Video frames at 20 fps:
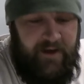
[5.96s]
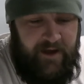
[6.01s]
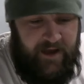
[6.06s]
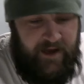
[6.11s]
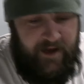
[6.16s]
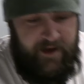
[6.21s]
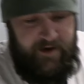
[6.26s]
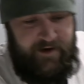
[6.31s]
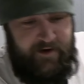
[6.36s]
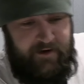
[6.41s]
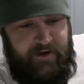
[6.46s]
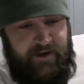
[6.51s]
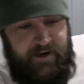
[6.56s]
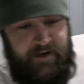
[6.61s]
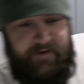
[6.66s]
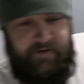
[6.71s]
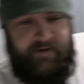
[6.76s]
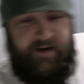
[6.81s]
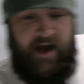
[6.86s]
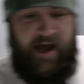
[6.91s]
and
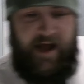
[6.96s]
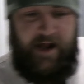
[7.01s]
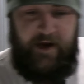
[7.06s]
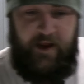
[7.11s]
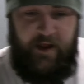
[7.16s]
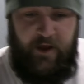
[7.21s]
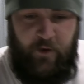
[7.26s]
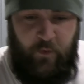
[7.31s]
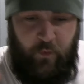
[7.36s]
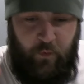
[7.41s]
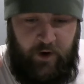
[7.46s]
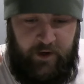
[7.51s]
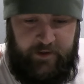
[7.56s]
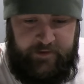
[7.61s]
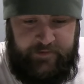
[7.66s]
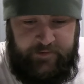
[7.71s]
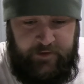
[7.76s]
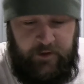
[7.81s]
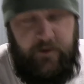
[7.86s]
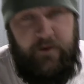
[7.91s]
it's got
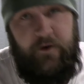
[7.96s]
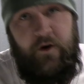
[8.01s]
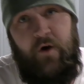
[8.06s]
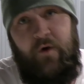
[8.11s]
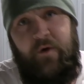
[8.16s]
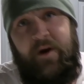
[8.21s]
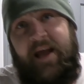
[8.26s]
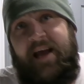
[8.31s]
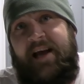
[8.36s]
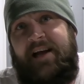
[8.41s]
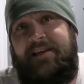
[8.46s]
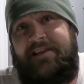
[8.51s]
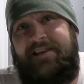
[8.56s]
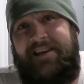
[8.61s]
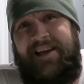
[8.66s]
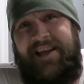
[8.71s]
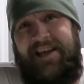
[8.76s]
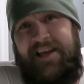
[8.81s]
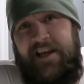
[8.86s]
what's known as an